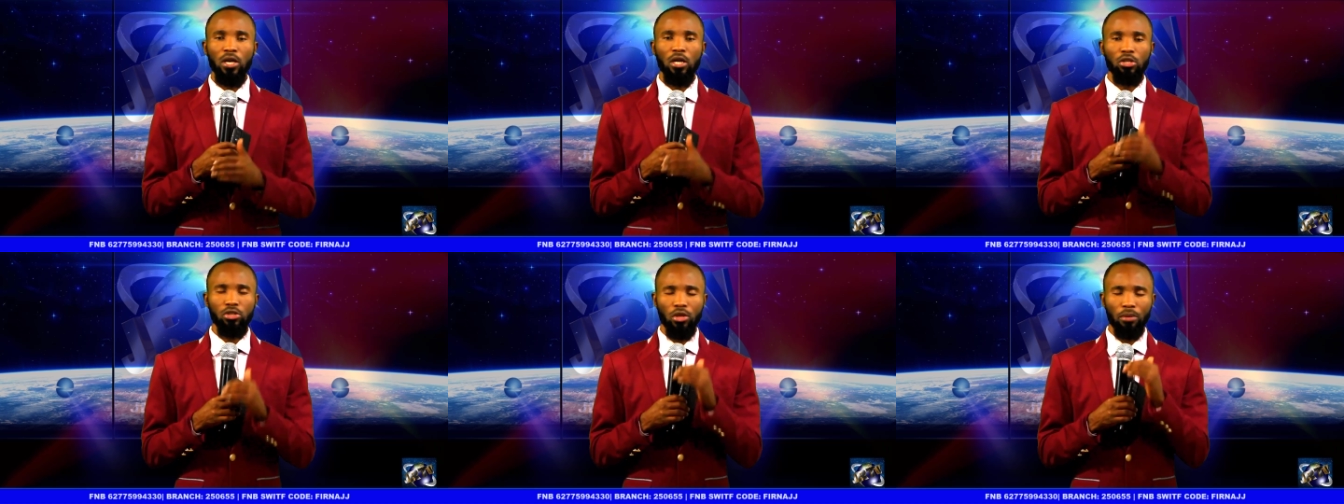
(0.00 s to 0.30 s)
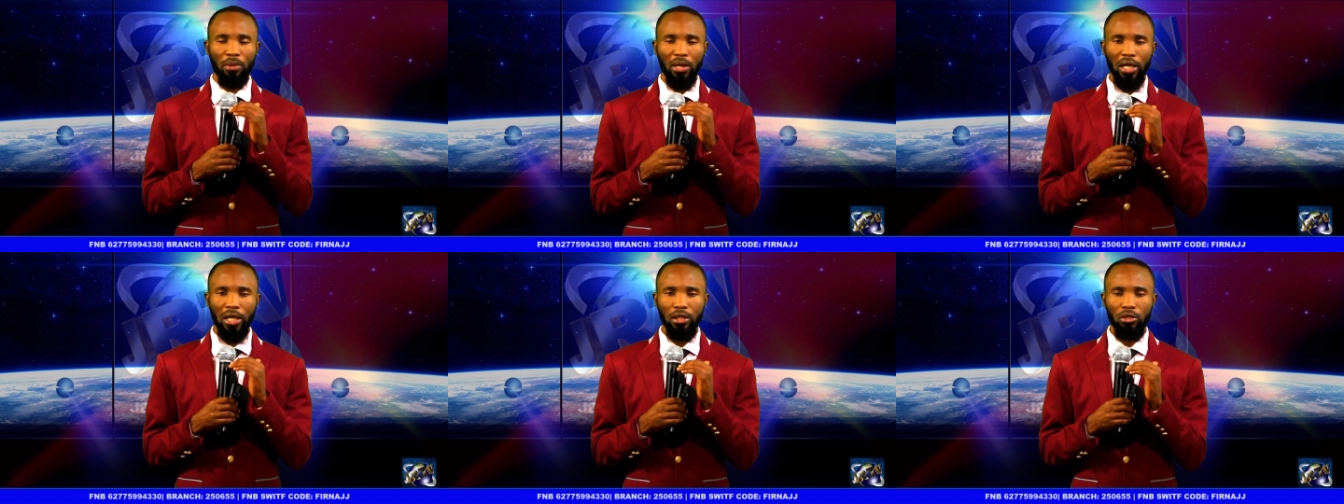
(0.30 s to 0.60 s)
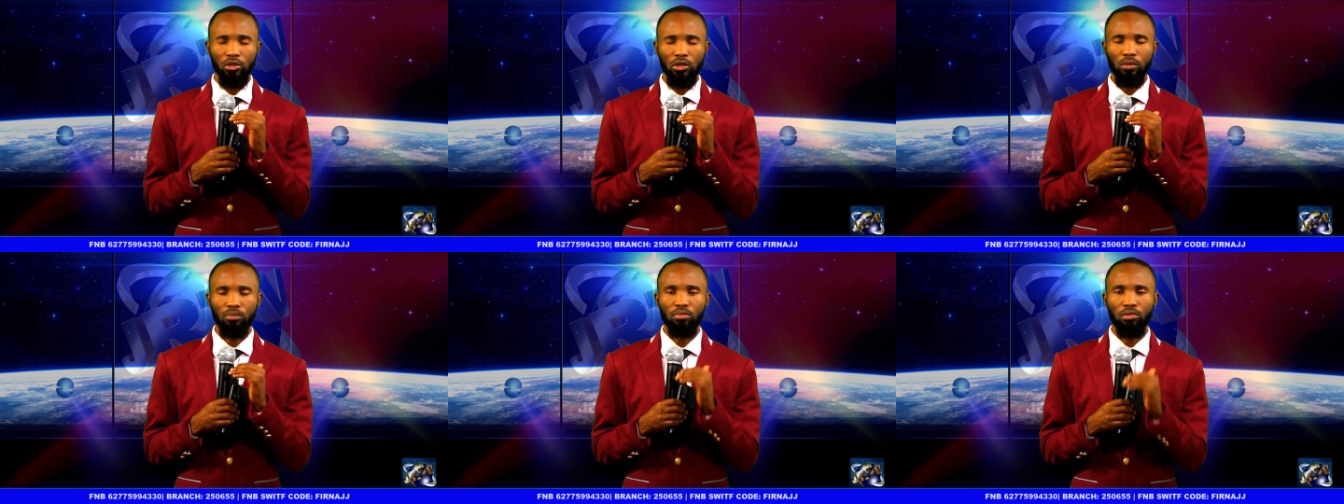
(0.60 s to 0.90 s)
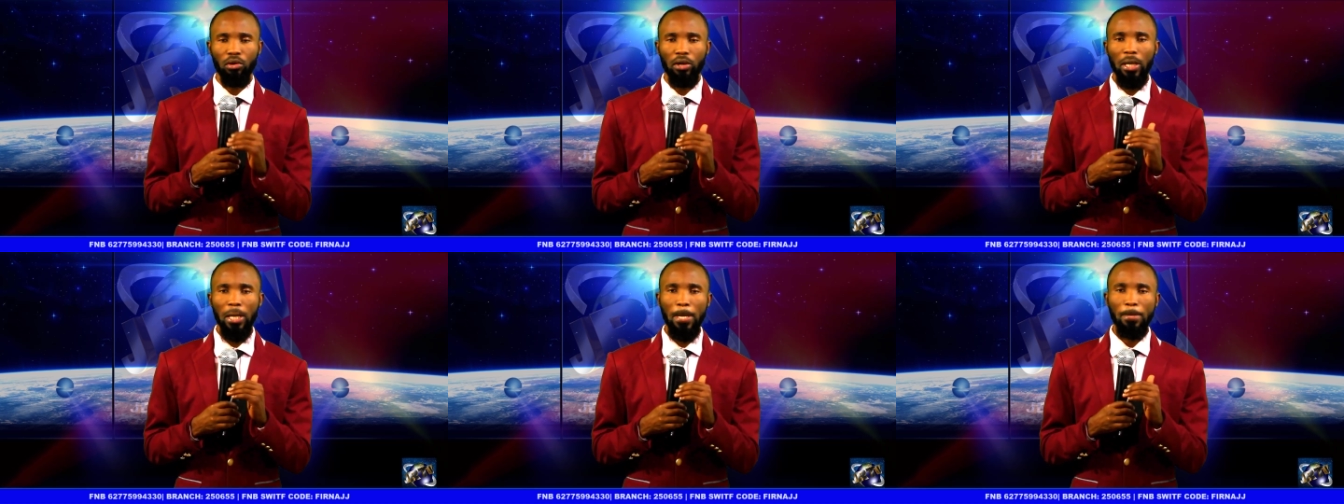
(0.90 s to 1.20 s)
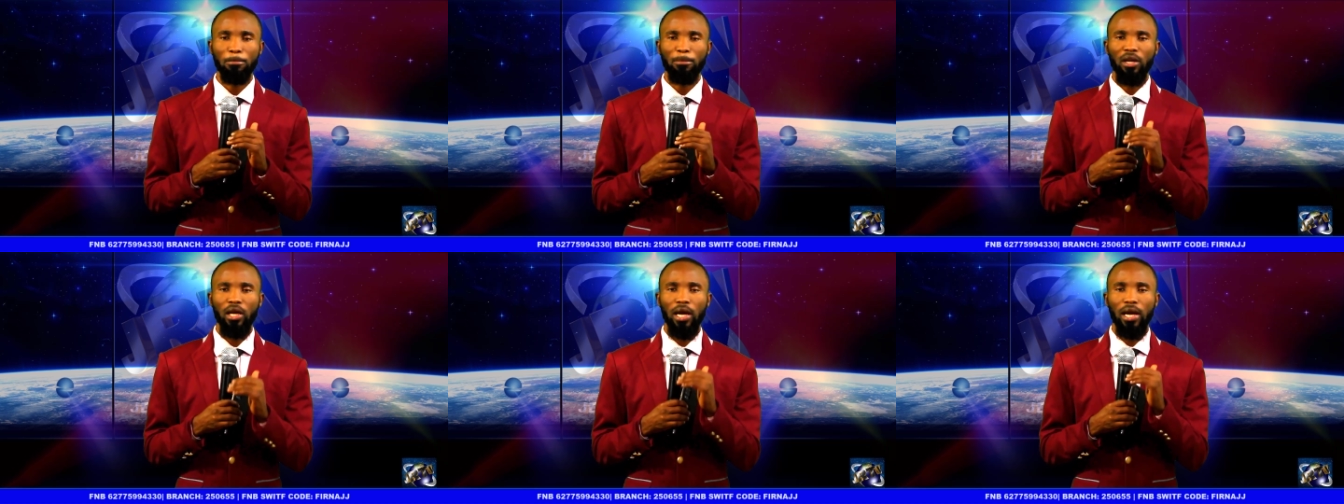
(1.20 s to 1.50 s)
So begin to pray
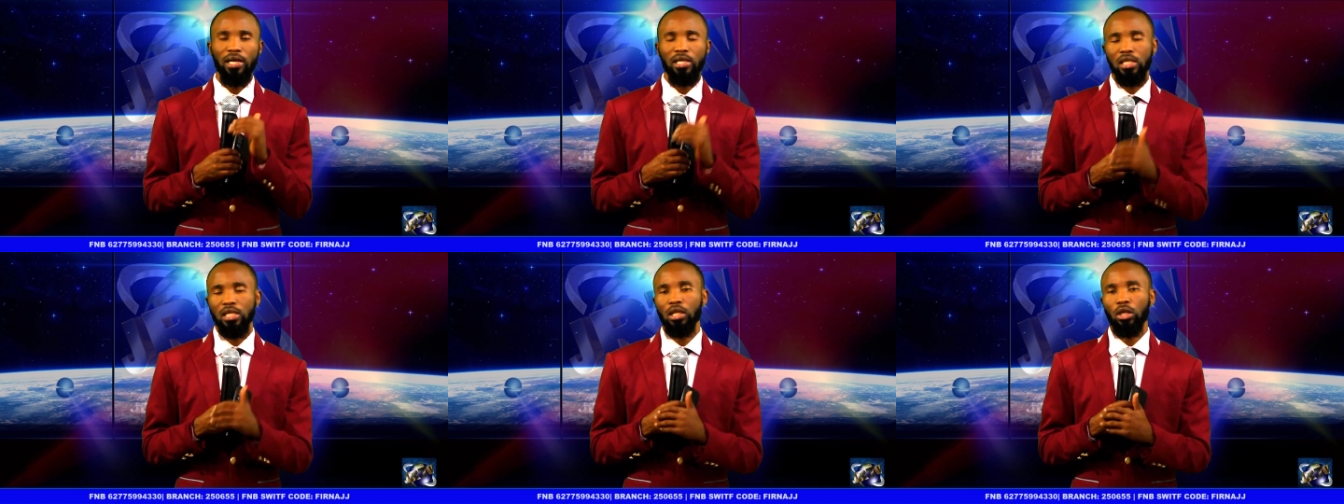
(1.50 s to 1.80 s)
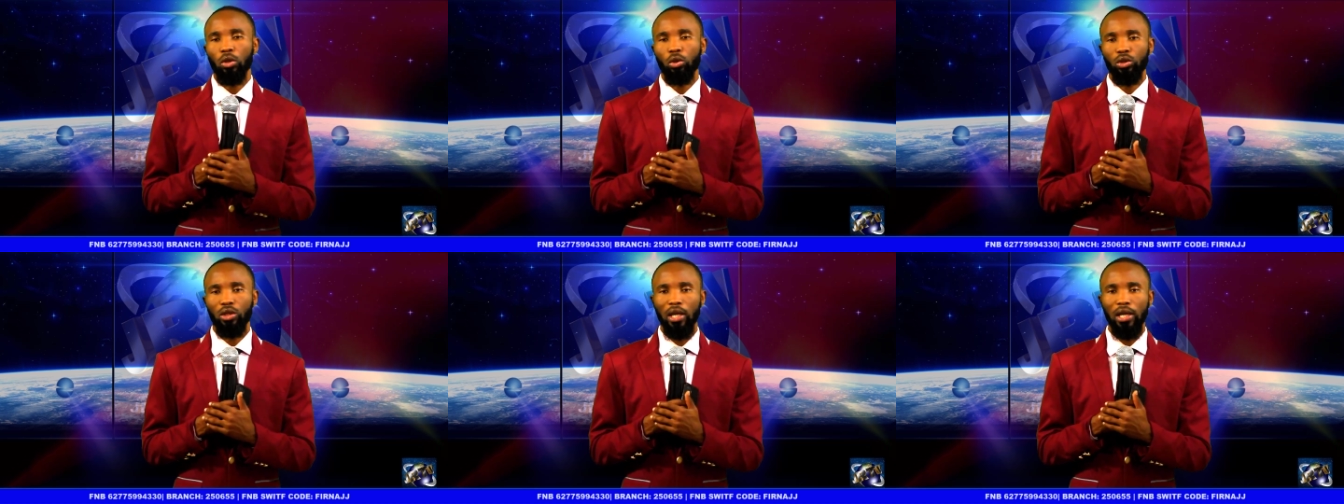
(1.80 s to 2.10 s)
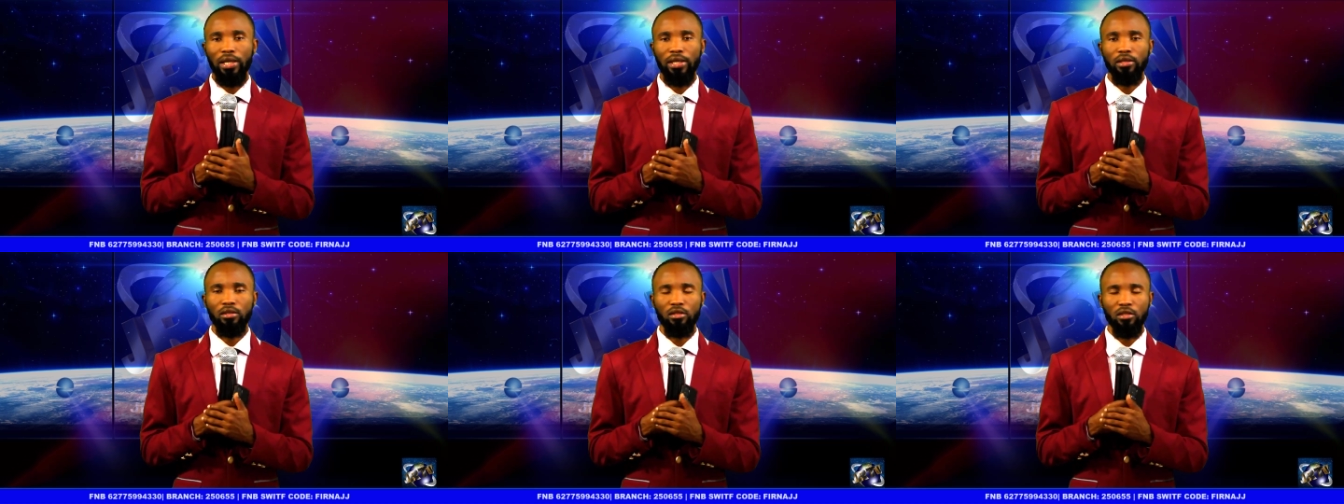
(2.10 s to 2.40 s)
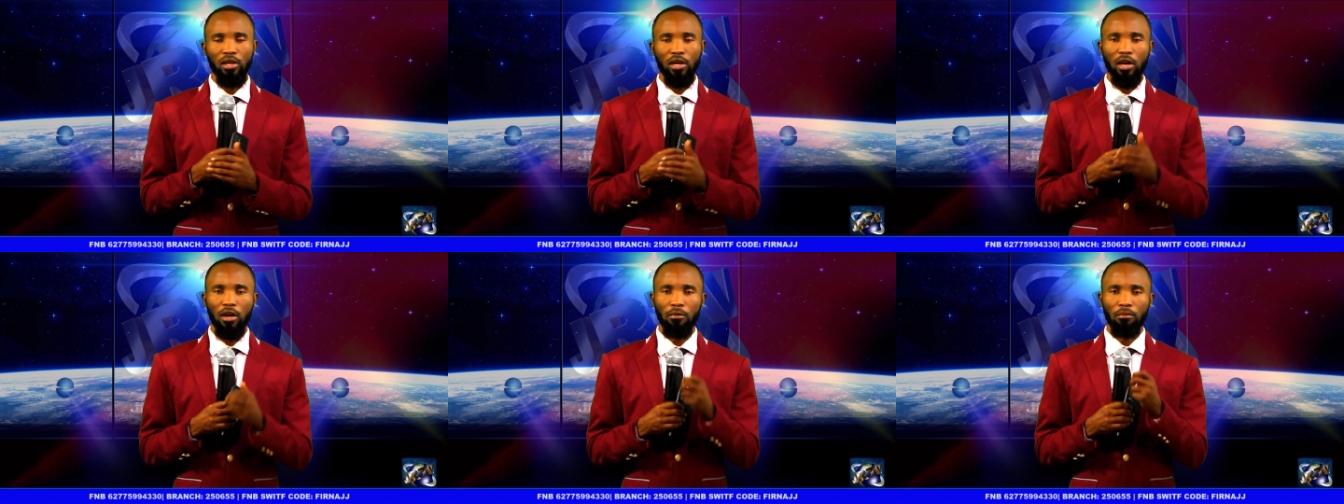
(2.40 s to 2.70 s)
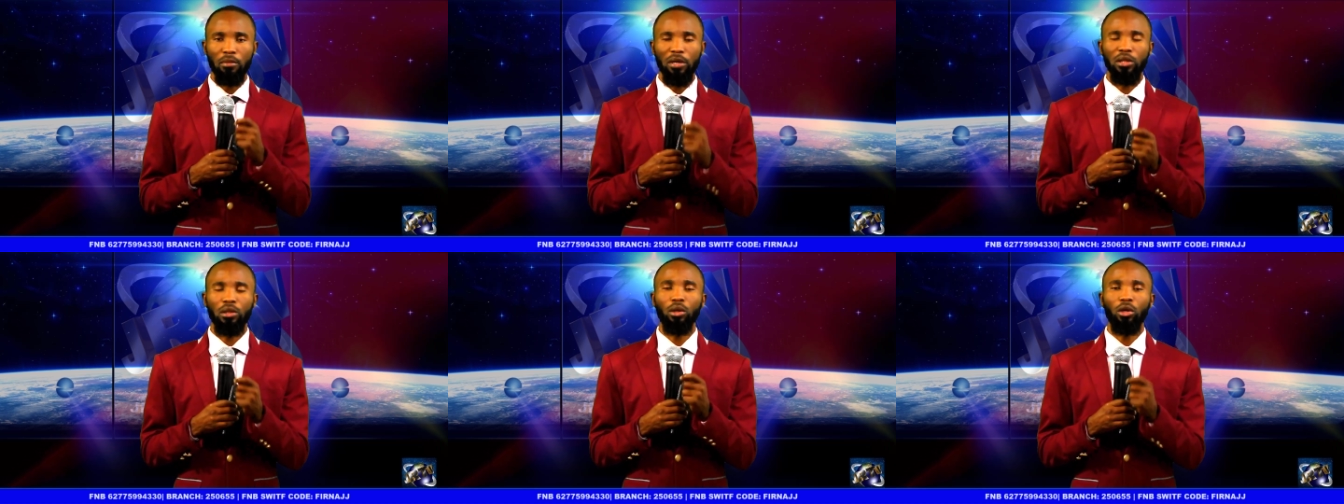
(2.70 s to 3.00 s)
as the Lord leads.
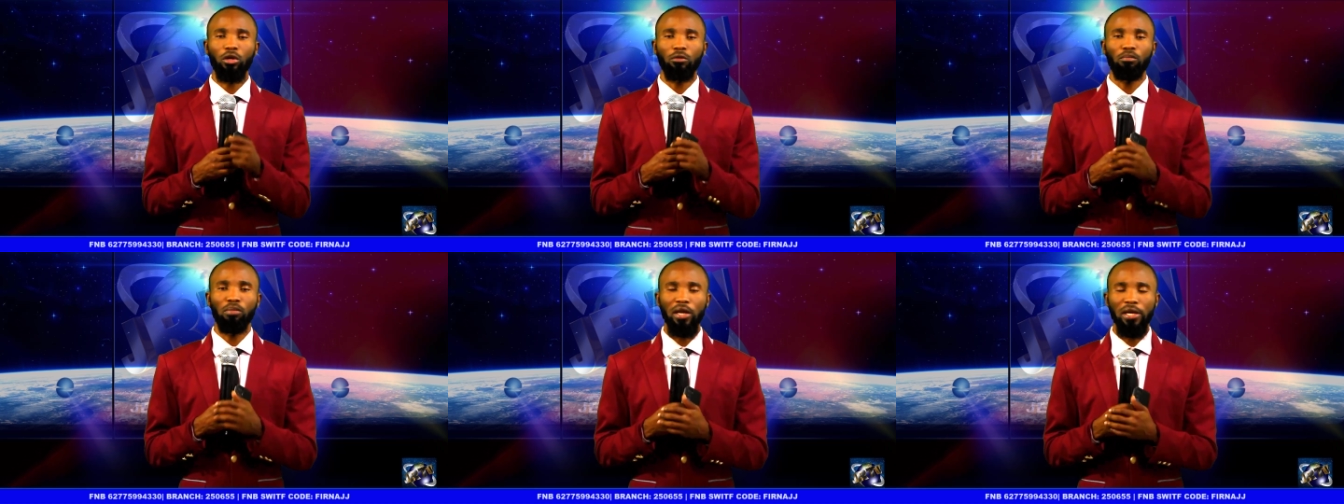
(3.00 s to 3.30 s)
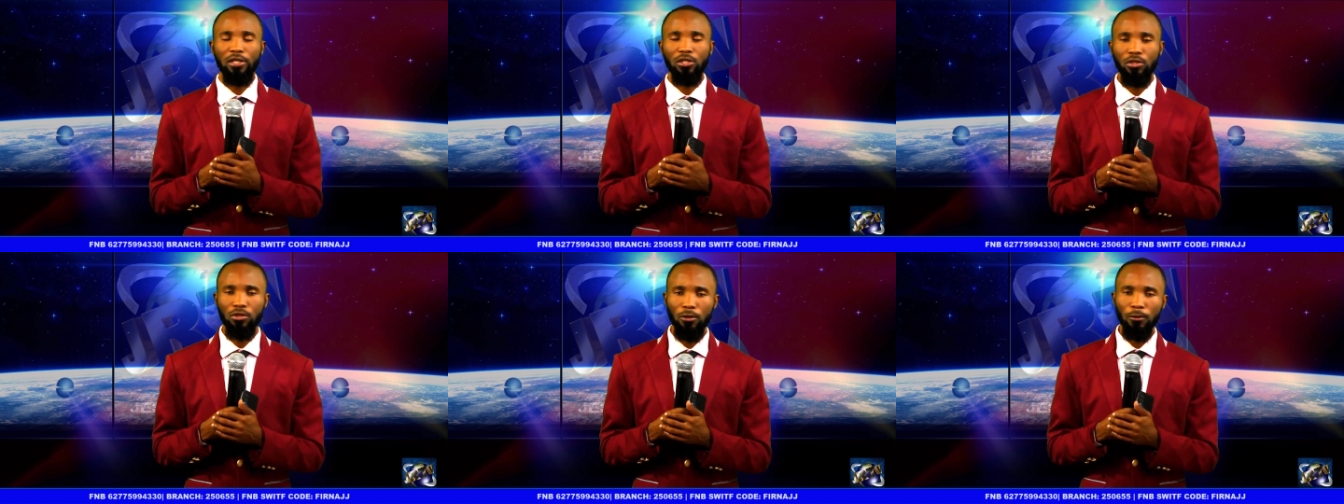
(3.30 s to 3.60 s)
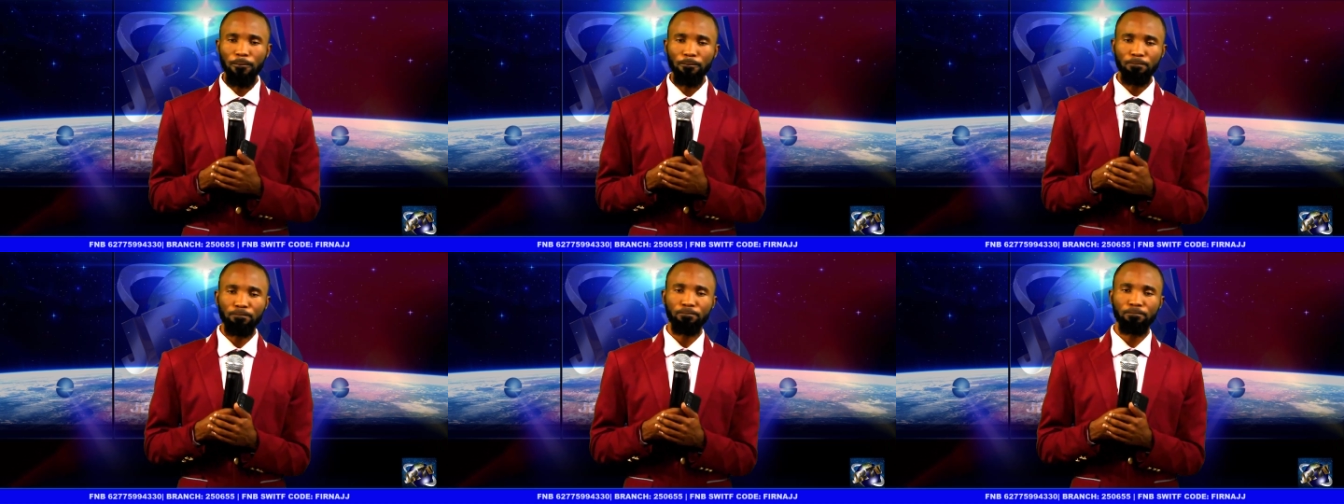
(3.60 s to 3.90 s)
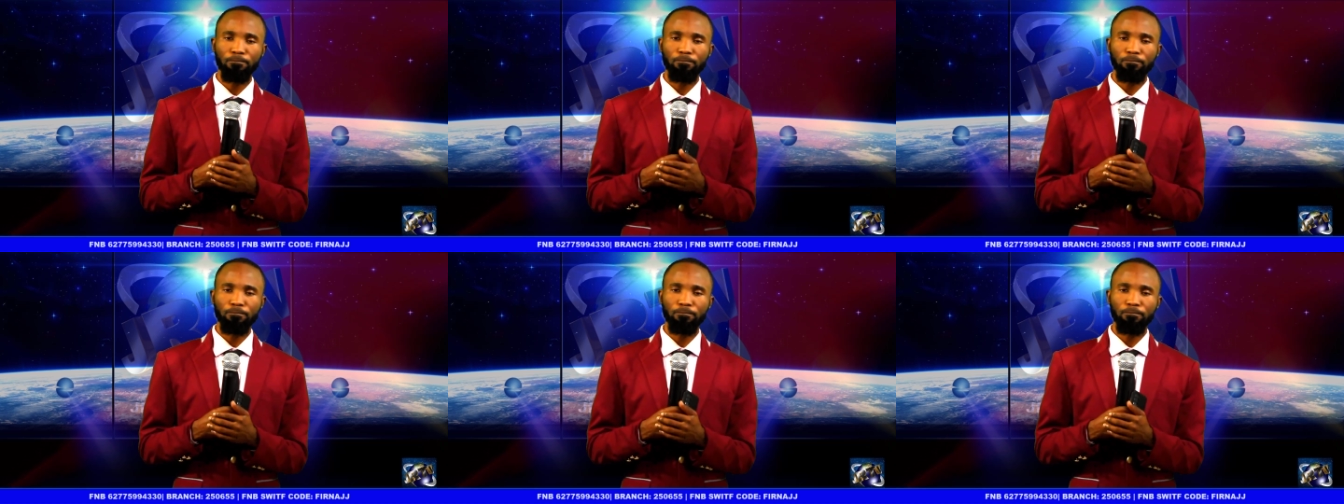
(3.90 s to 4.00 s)
May the Lord bless you.